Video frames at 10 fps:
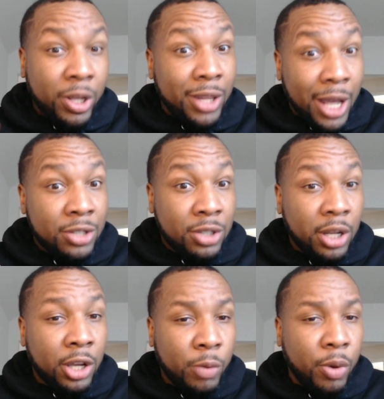and that is going
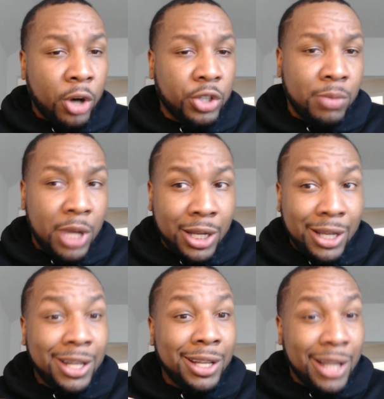to help Arch
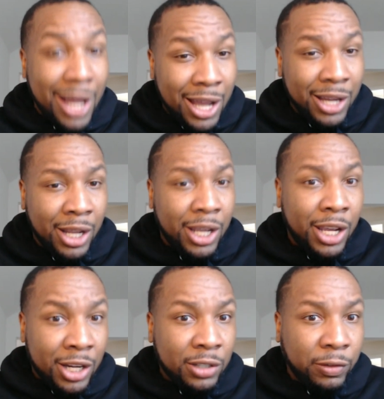Manning a lot
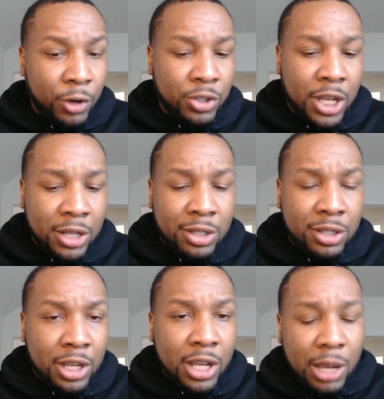in his first
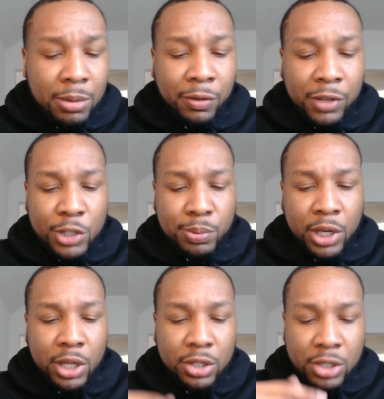SEC game if he is
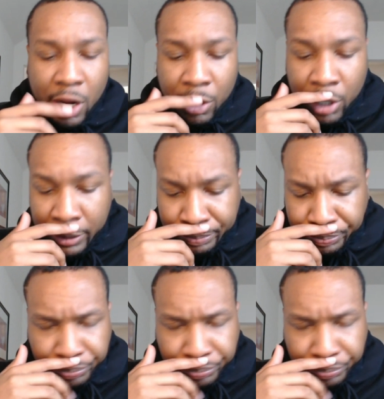playing this Saturday.